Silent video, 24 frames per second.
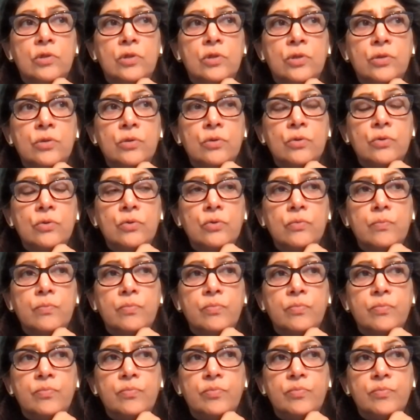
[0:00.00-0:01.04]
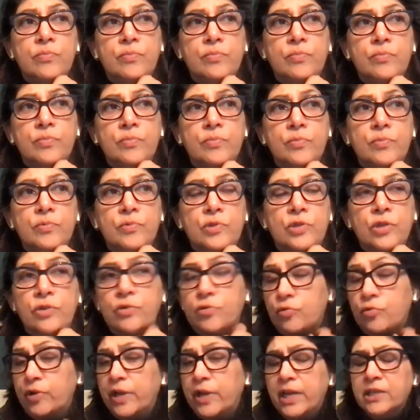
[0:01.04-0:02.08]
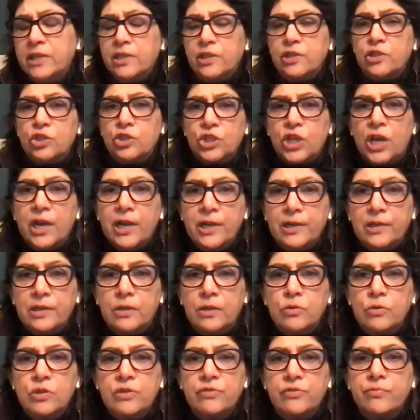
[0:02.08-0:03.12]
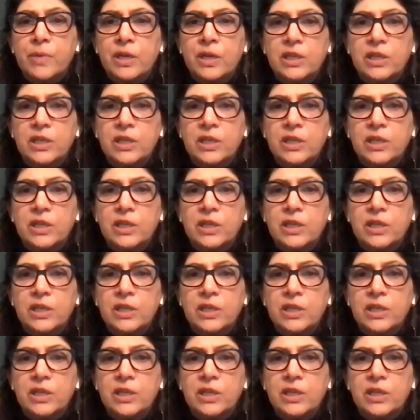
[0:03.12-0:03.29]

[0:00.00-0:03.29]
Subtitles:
to create a child out of